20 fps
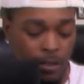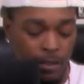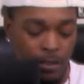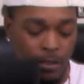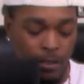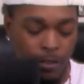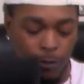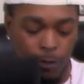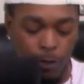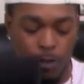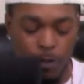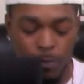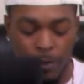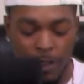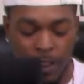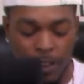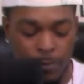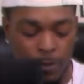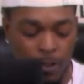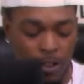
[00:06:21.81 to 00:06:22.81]
the first
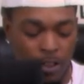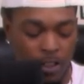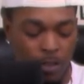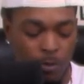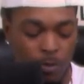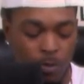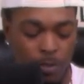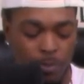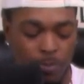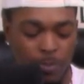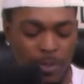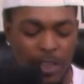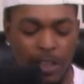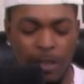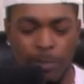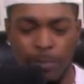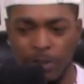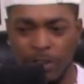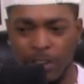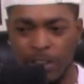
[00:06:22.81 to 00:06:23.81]
place, because he was being
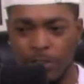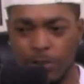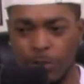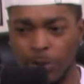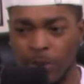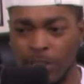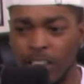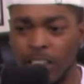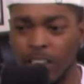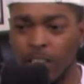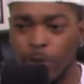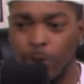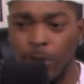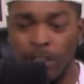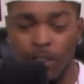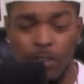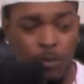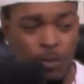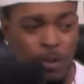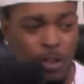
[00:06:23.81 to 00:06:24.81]
belligerent in a
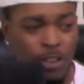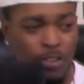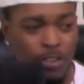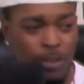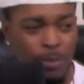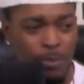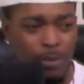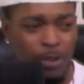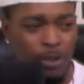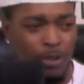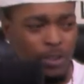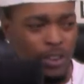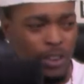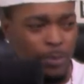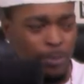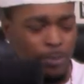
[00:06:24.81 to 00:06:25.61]
restaurant or some bullshit.